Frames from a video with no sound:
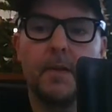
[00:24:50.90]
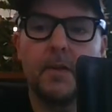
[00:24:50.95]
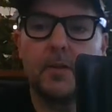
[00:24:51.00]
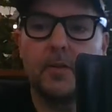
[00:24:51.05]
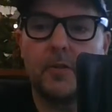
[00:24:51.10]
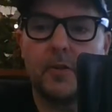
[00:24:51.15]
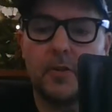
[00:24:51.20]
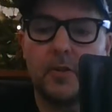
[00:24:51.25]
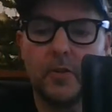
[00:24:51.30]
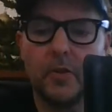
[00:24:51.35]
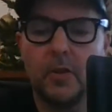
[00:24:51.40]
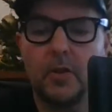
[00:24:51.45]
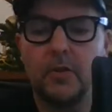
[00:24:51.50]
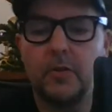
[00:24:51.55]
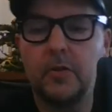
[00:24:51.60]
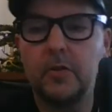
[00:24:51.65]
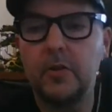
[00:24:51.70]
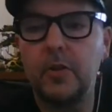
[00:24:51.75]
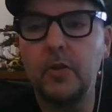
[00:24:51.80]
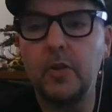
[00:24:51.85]
So I'll um,
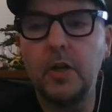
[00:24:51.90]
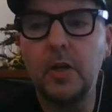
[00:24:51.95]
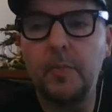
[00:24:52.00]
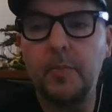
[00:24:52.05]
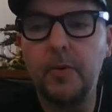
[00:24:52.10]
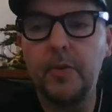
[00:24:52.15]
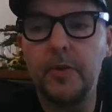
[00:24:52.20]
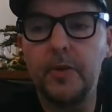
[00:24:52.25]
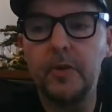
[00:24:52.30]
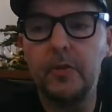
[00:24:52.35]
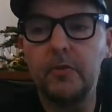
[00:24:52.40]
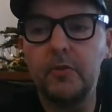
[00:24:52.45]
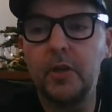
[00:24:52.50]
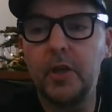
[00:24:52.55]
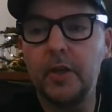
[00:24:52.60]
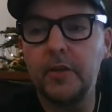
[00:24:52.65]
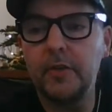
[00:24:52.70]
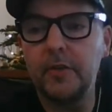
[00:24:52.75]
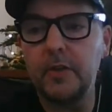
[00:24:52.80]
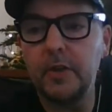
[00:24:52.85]
just look up on the
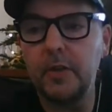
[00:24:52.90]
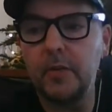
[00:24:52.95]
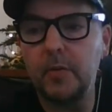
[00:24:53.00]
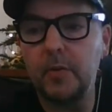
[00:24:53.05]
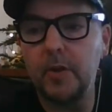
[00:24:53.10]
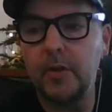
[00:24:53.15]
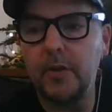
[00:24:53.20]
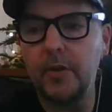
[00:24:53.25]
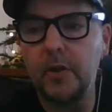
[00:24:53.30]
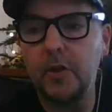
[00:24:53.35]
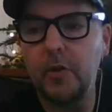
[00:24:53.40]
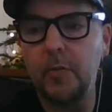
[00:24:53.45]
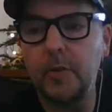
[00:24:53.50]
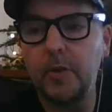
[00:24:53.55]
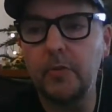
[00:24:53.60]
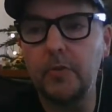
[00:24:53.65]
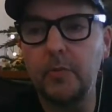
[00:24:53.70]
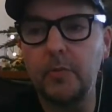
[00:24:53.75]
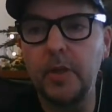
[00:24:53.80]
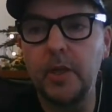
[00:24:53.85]
chat, see what other
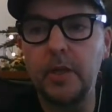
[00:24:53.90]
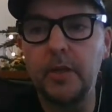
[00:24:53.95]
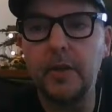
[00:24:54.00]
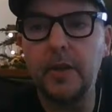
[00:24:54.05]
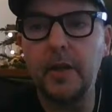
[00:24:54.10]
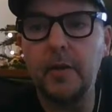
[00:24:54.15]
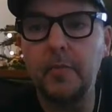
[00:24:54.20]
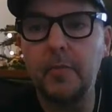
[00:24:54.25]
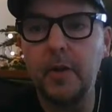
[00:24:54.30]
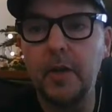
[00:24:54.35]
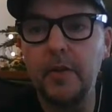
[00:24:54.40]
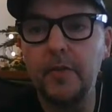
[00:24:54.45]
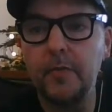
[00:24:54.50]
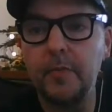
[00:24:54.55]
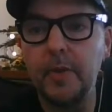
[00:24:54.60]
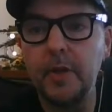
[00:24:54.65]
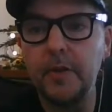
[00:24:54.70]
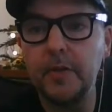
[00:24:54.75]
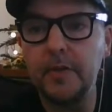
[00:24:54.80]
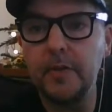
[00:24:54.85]
comments are made that I might have
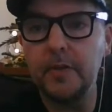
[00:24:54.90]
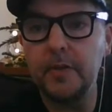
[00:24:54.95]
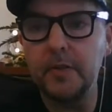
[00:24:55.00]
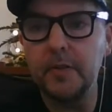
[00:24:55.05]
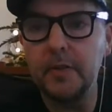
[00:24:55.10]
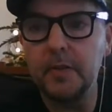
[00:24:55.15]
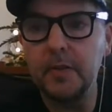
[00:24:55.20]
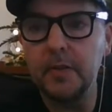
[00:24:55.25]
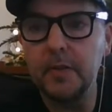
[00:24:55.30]
missed.